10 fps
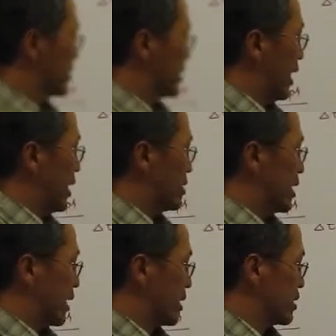this guy to
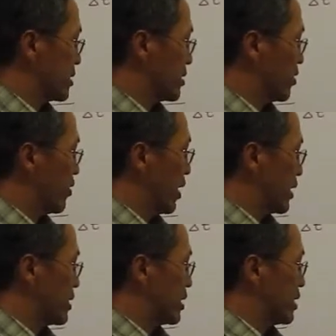seconds, or I
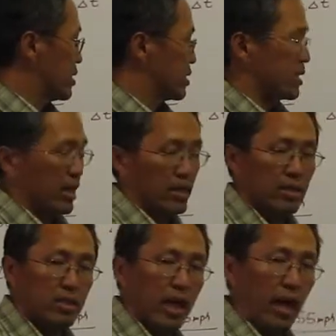can change the
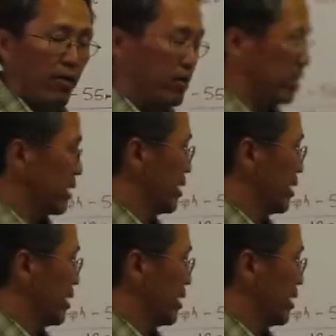seconds to hours.